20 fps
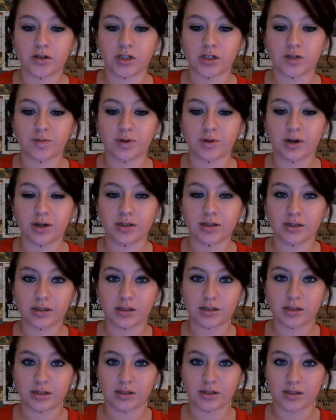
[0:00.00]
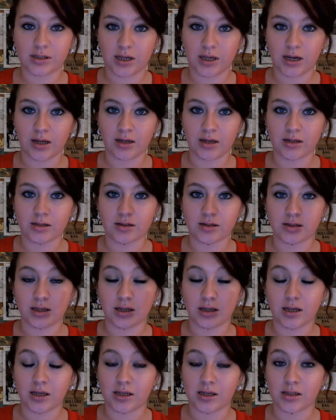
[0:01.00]
just because this doesn't say it
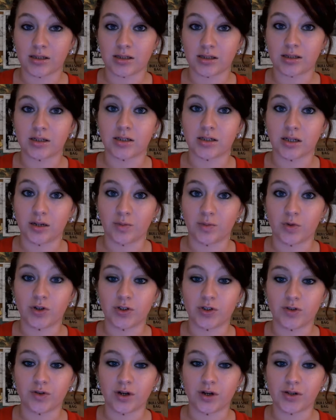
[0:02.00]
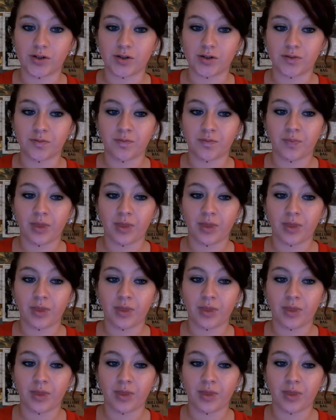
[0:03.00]
is a tinted moisturizer.